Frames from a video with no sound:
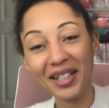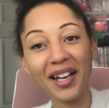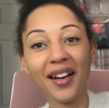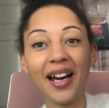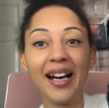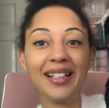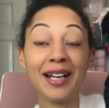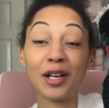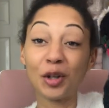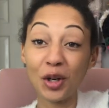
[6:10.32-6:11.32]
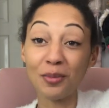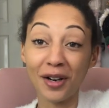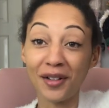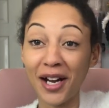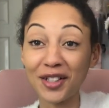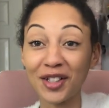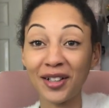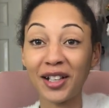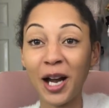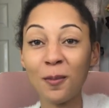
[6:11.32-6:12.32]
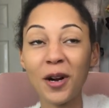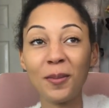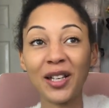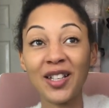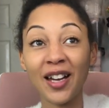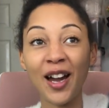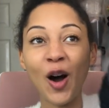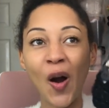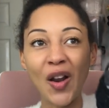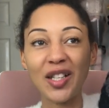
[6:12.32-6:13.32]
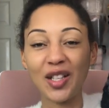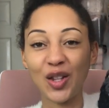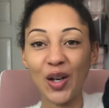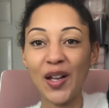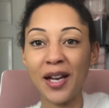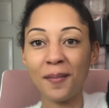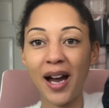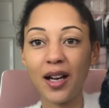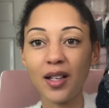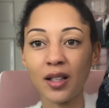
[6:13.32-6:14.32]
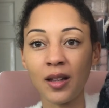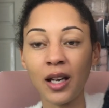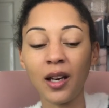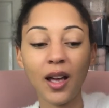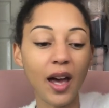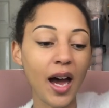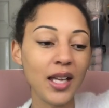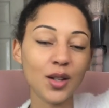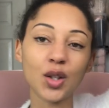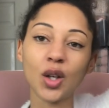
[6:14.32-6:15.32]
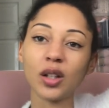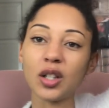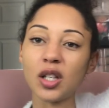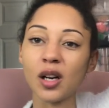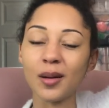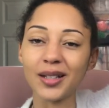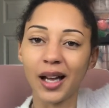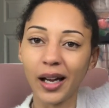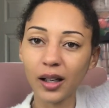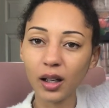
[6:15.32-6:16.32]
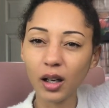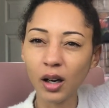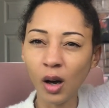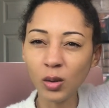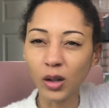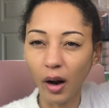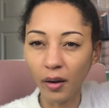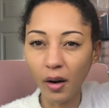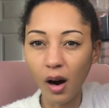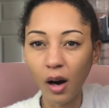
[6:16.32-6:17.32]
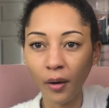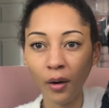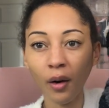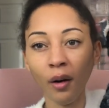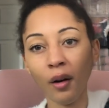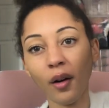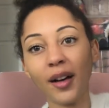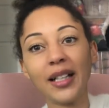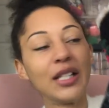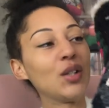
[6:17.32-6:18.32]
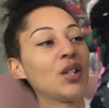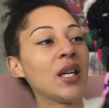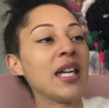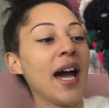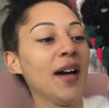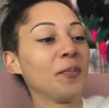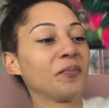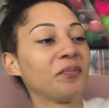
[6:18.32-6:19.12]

And I caught my reaction on camera because I honestly thought they matched, and then as I was talking to you, I was like, hold on. So yeah,